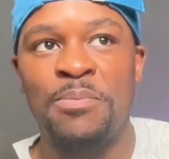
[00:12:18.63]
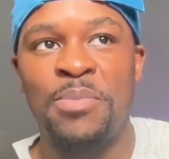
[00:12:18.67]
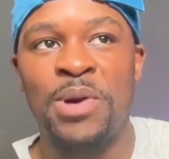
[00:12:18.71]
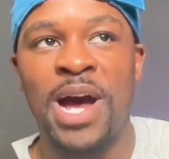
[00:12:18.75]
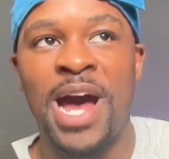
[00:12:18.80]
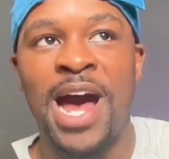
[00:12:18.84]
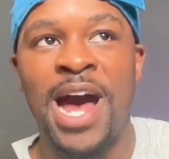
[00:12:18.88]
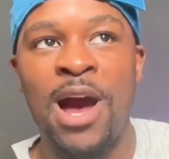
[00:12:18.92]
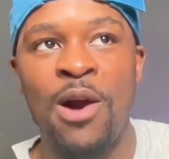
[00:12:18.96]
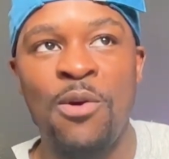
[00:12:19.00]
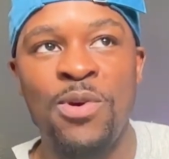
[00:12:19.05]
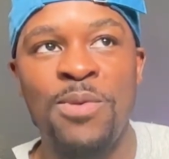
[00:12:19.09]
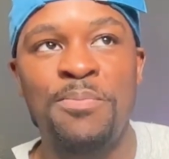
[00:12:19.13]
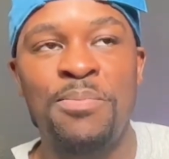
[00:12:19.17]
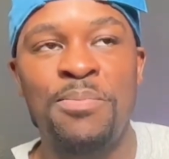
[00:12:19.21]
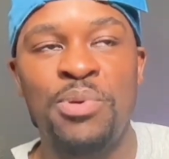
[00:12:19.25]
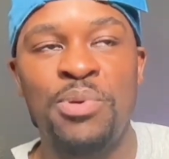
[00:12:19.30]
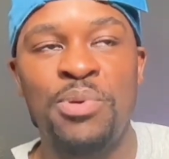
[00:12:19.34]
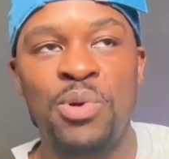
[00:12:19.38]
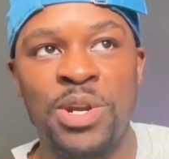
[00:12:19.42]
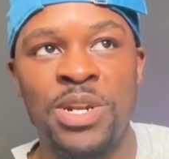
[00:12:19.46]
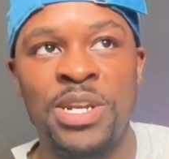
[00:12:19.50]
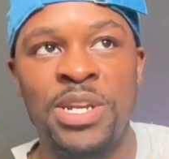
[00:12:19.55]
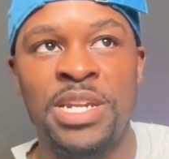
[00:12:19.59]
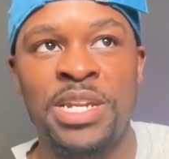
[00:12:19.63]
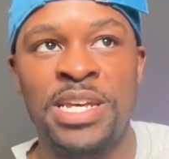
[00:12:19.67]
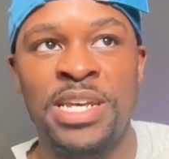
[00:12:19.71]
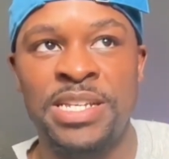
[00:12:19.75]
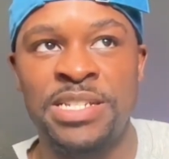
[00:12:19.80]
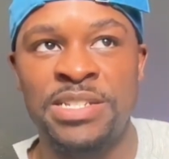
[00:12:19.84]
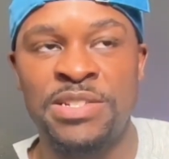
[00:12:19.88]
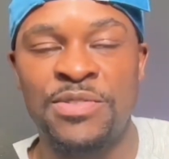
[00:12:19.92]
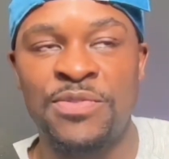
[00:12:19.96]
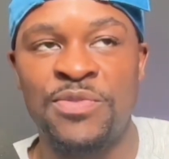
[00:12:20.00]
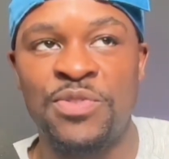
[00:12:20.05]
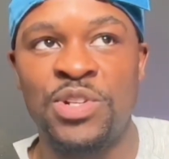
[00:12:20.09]
But how important
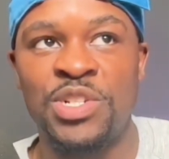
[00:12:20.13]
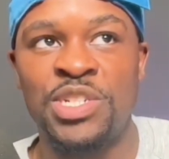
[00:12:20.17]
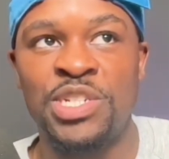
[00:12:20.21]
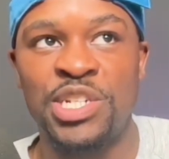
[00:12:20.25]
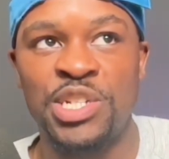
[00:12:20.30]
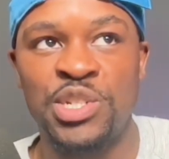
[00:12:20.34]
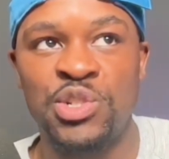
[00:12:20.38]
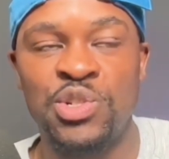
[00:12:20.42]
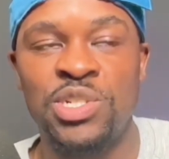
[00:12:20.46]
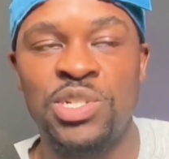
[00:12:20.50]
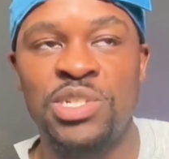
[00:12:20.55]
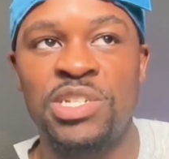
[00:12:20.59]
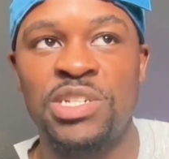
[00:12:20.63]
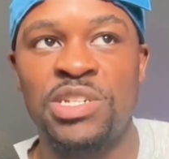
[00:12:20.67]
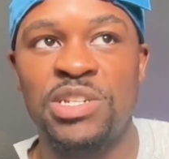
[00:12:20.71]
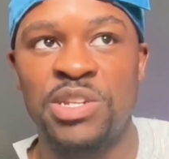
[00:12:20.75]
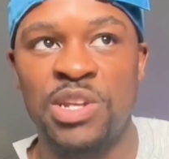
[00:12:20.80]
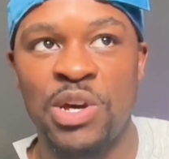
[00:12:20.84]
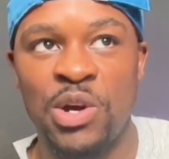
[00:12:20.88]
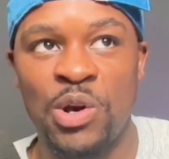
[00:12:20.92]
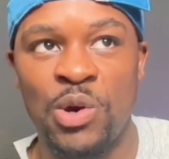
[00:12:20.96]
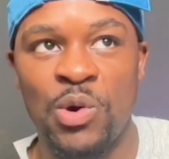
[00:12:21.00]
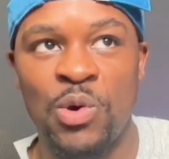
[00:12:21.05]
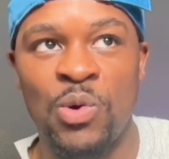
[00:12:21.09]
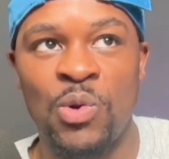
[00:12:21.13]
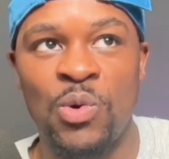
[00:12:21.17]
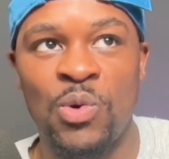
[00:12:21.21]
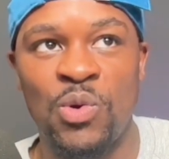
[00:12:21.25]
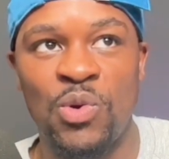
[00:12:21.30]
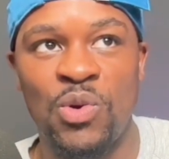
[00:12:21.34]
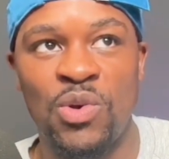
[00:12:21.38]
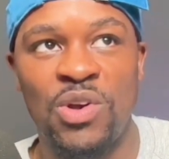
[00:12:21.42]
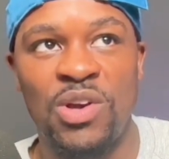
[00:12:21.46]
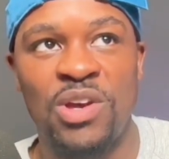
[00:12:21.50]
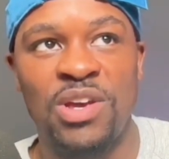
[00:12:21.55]
is it for teachers to know?